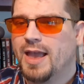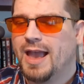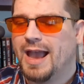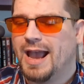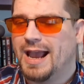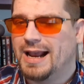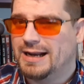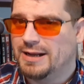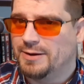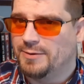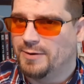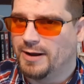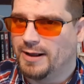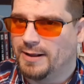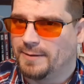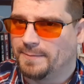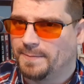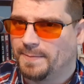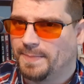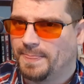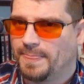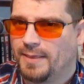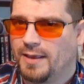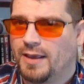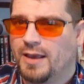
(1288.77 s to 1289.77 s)
Anyway,
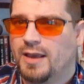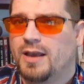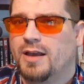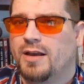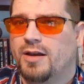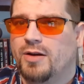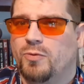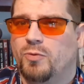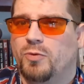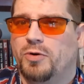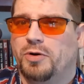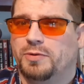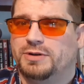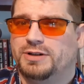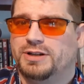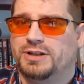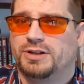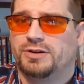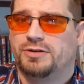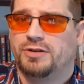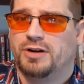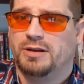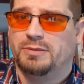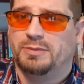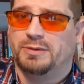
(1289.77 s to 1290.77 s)
we would
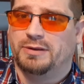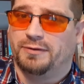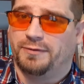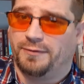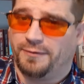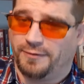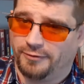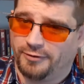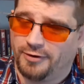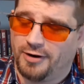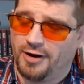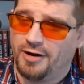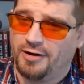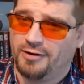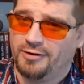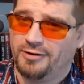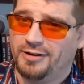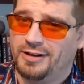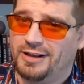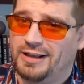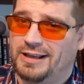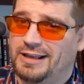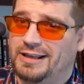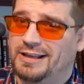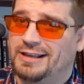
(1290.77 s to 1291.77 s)
describe the
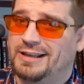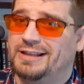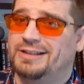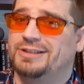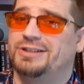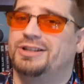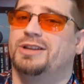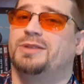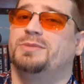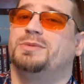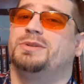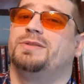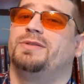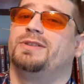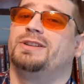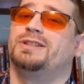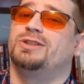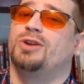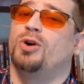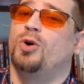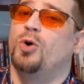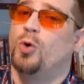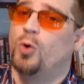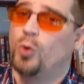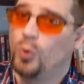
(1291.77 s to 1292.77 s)
Ferrari in terms of
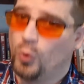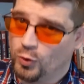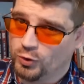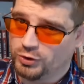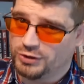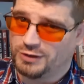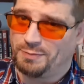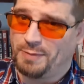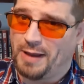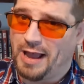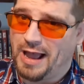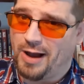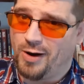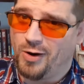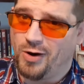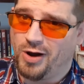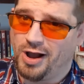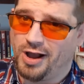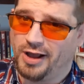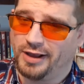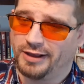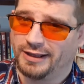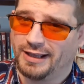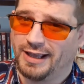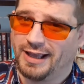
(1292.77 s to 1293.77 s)
its
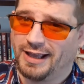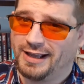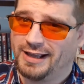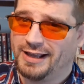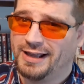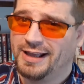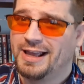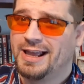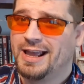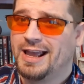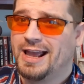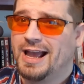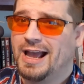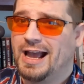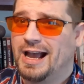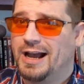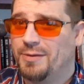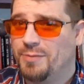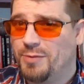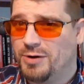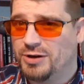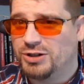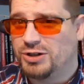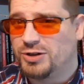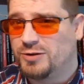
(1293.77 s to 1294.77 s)
horsepower, yeah? How
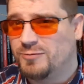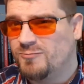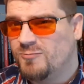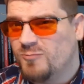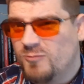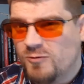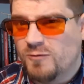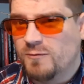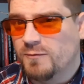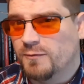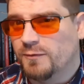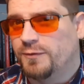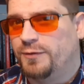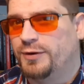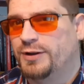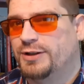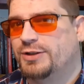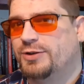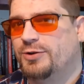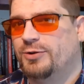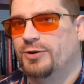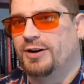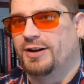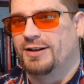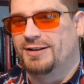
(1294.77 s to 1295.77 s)
much oomph it's
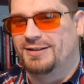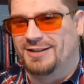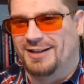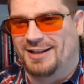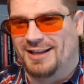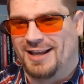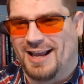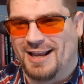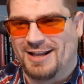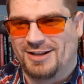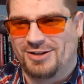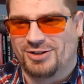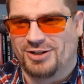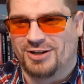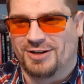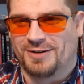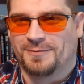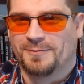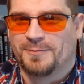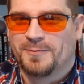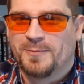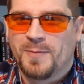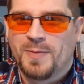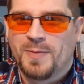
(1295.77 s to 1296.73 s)
got under the engine.